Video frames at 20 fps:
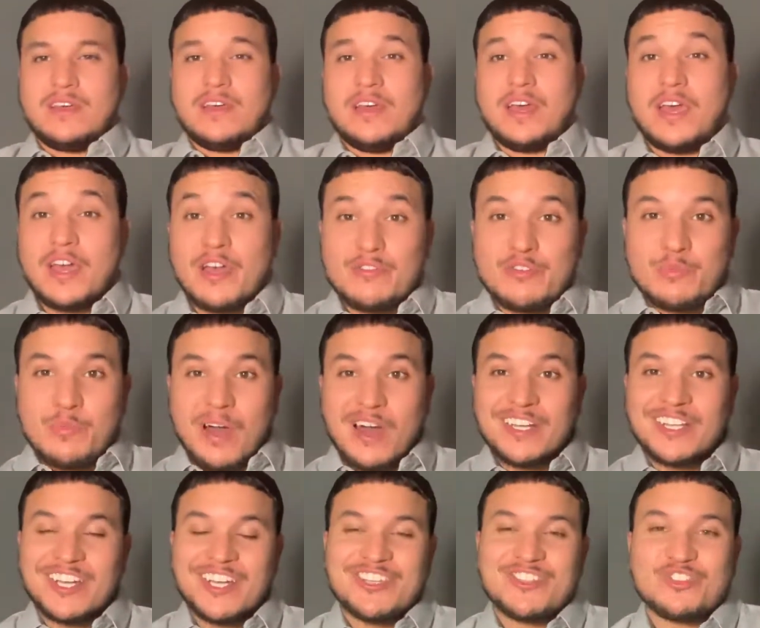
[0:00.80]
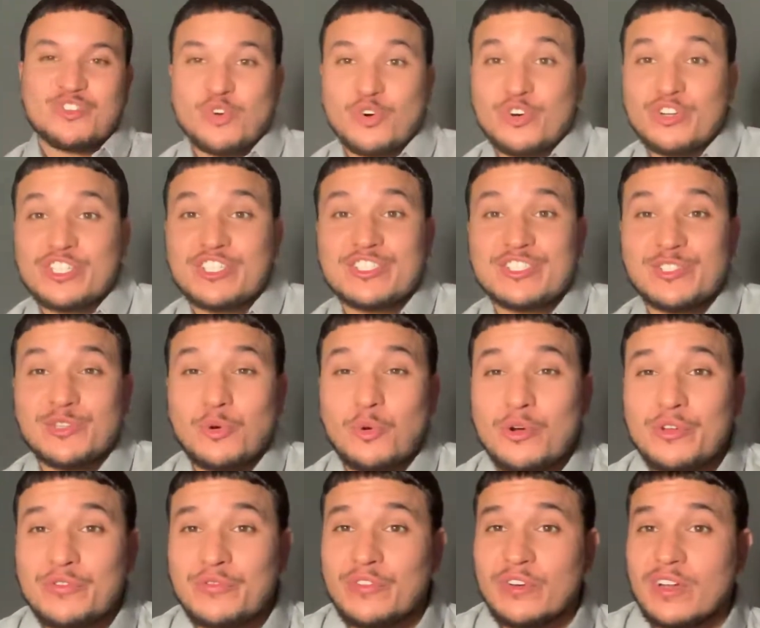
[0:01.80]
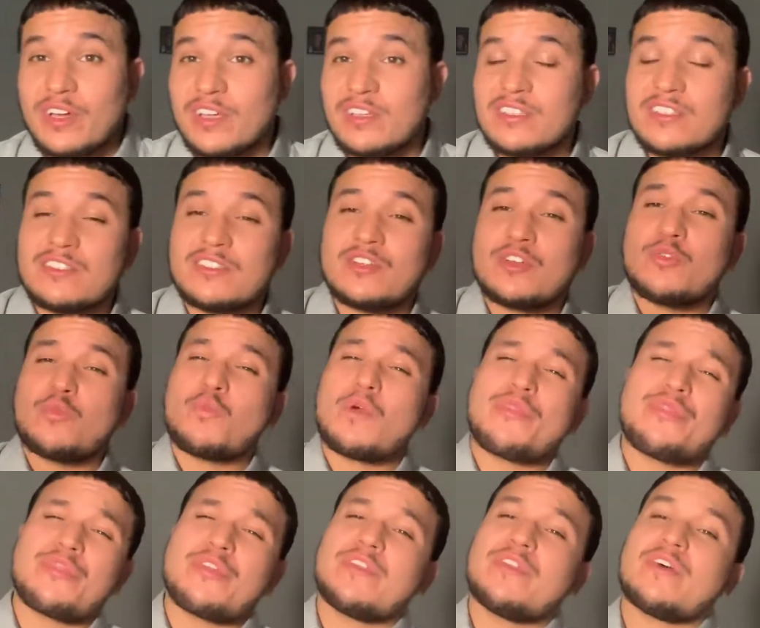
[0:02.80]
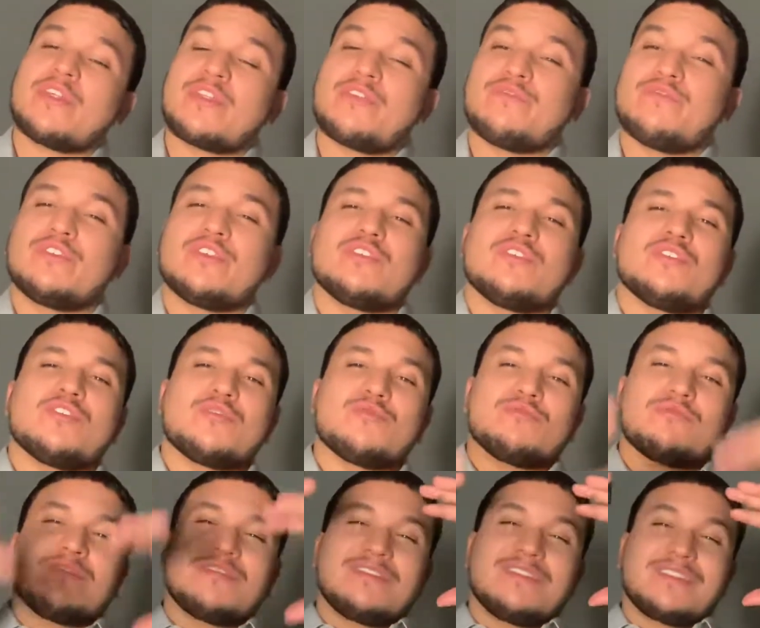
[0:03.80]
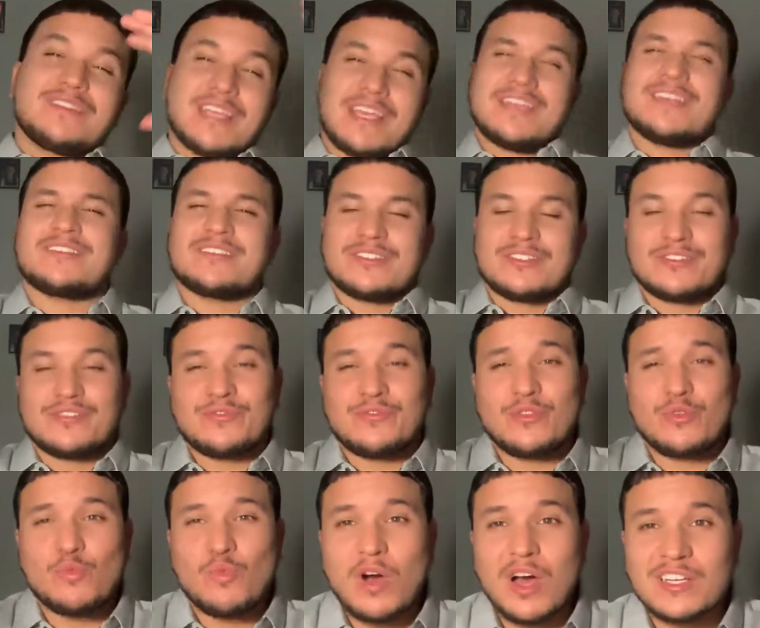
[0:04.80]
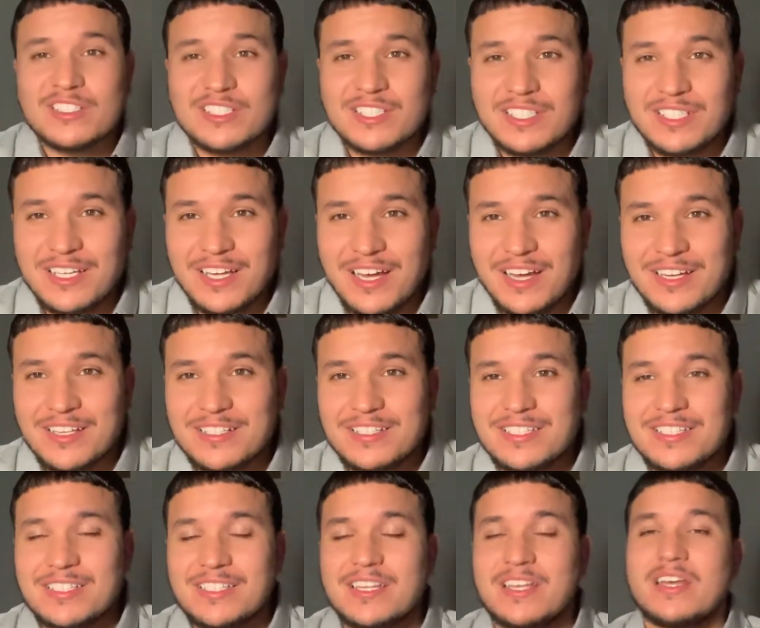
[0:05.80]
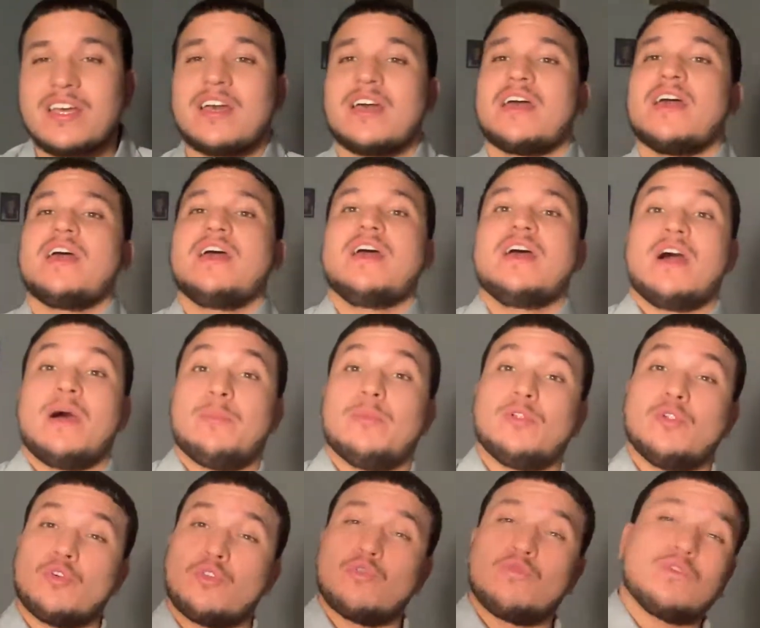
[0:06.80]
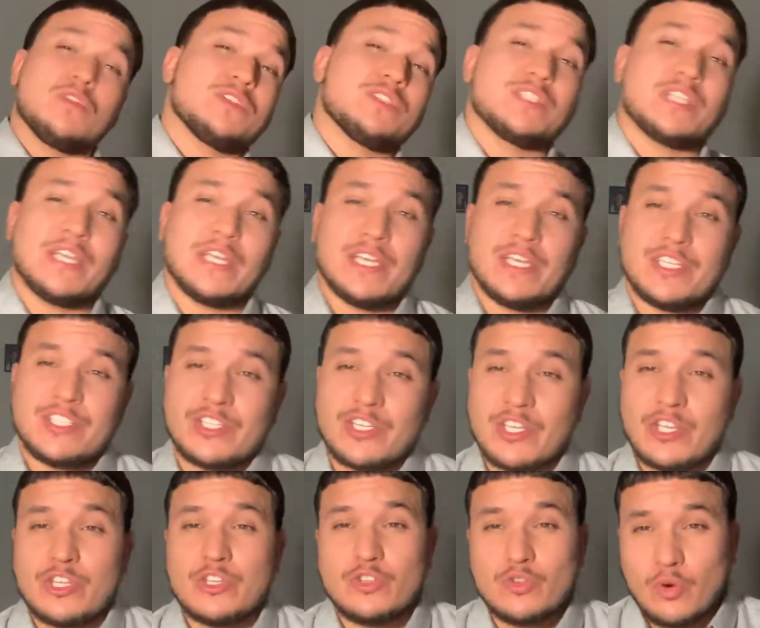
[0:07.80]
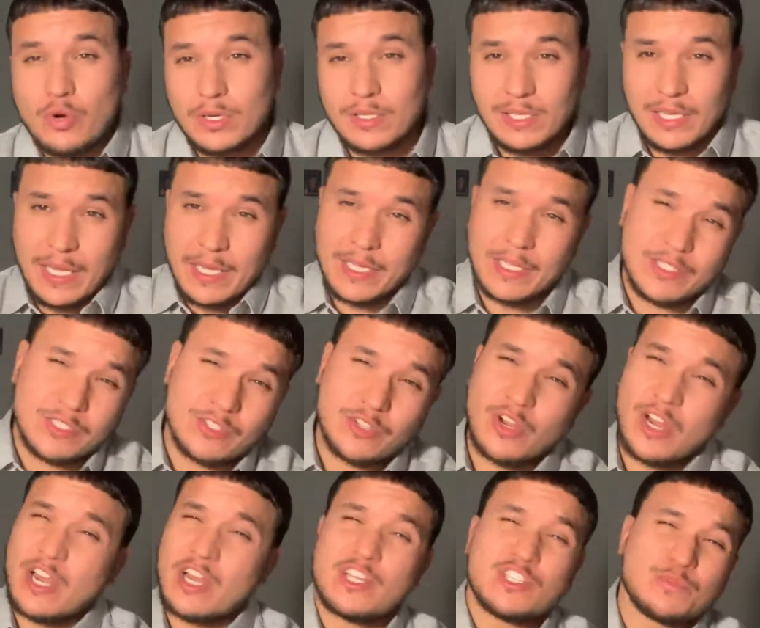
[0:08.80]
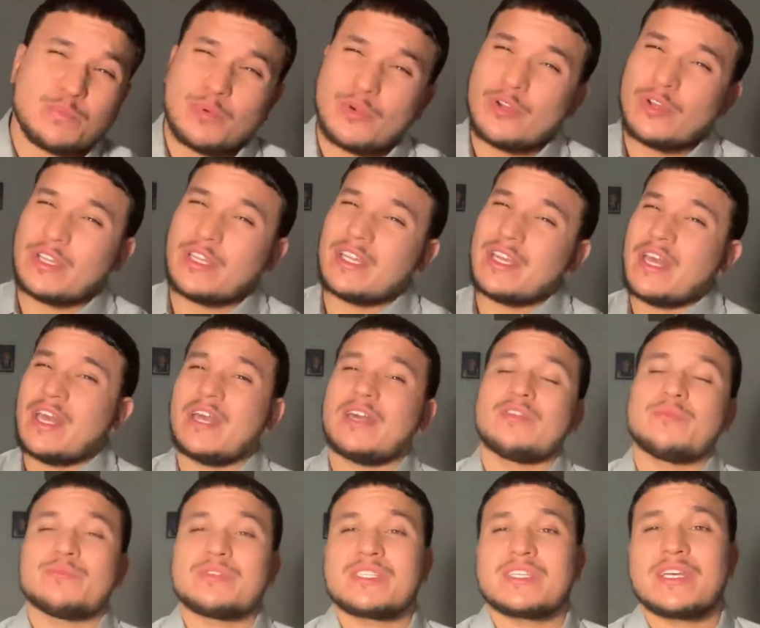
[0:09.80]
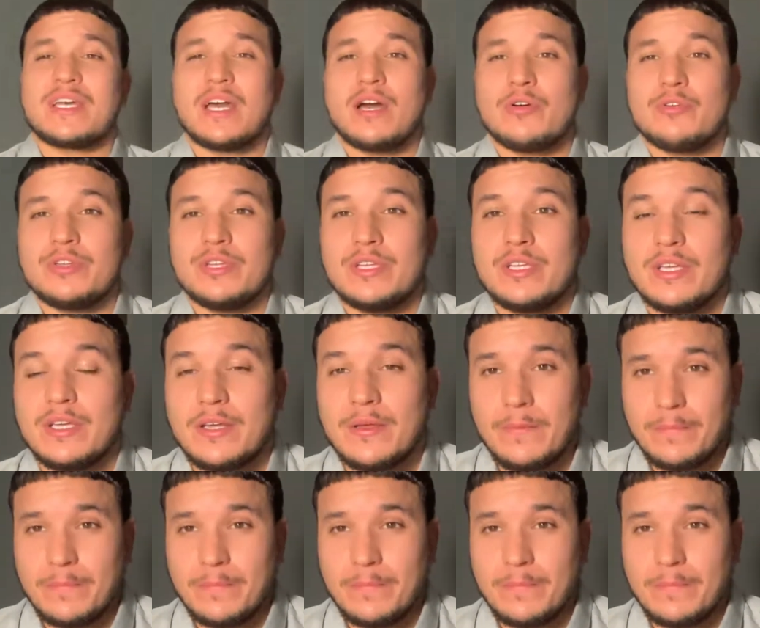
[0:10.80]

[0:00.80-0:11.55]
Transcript: Hey everybody, how you doing? It's Lloyd Fernandez here with another video. Thanks for watching, guys. I'm a local real estate agent in York, Lancaster, Harrisburg, and Adams County.